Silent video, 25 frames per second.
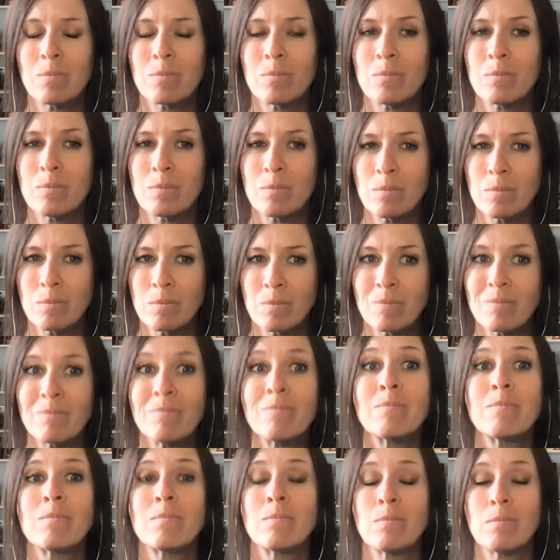
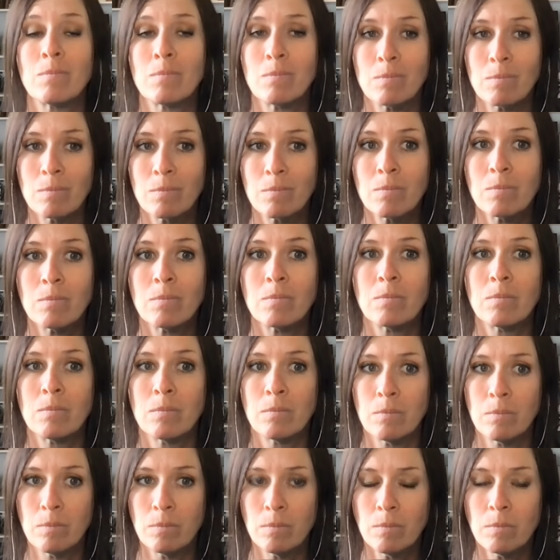
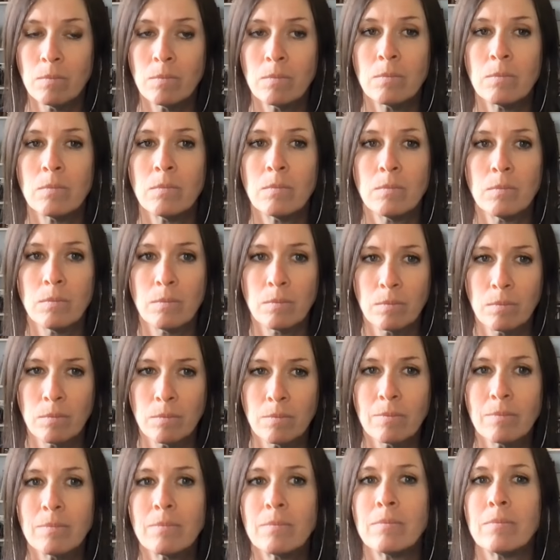
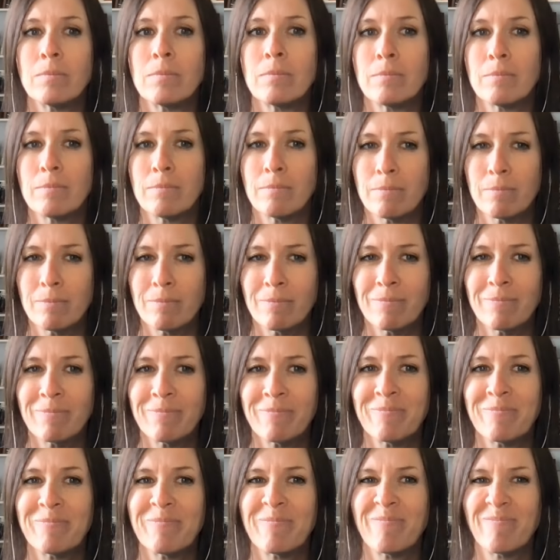
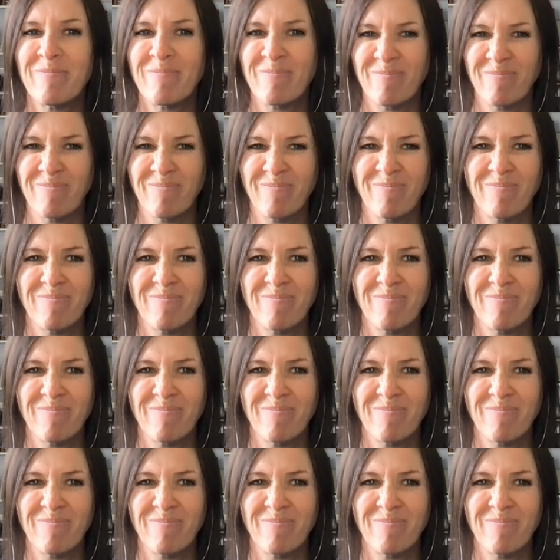(not speaking)